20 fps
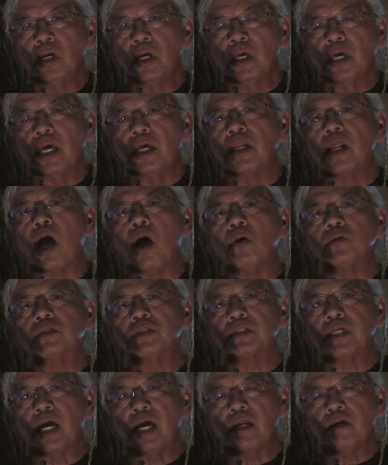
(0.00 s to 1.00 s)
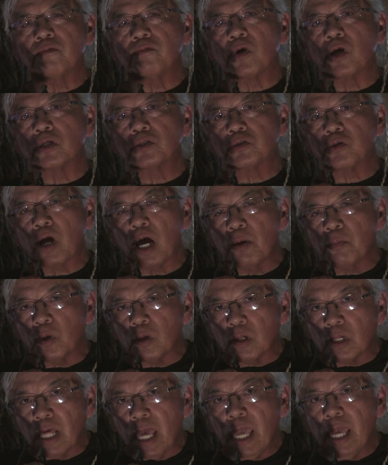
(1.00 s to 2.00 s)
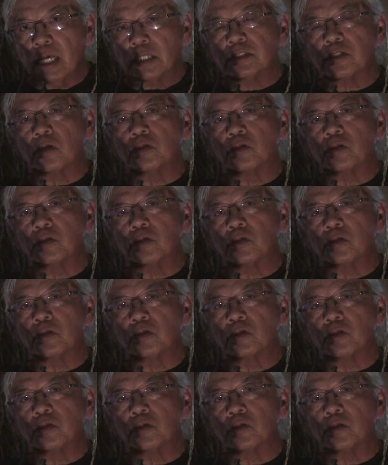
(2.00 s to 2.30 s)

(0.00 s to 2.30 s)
And outside of our tribal lands,